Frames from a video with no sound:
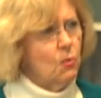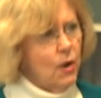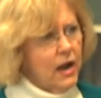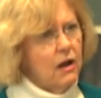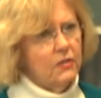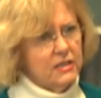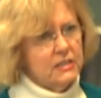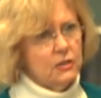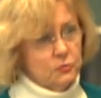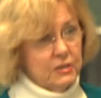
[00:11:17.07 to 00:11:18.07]
wow, that
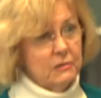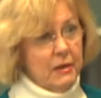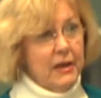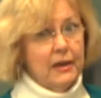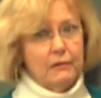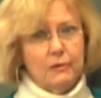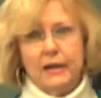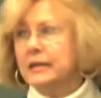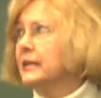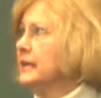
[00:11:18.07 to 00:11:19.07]
sounds really bad,
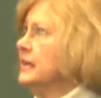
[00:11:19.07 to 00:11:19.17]
right?